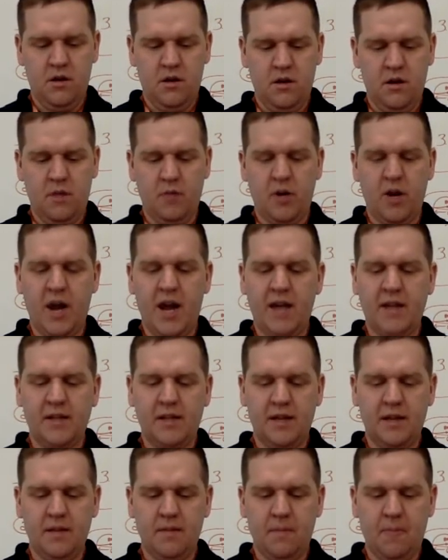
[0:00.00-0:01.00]
Number
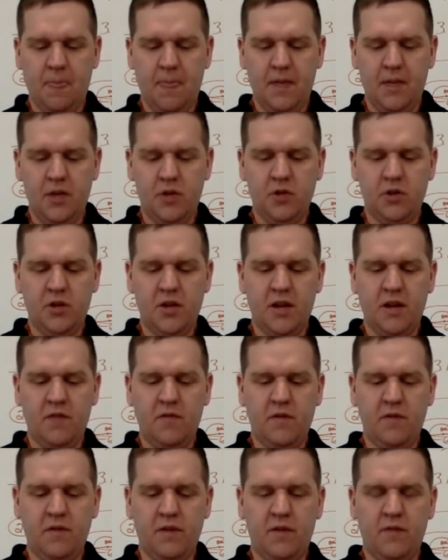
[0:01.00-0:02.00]
8, you should get
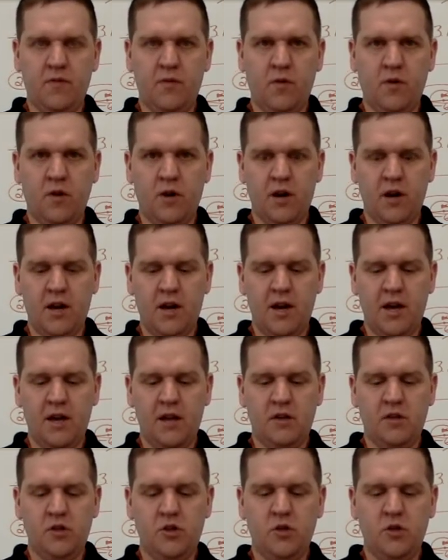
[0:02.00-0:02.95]
54 and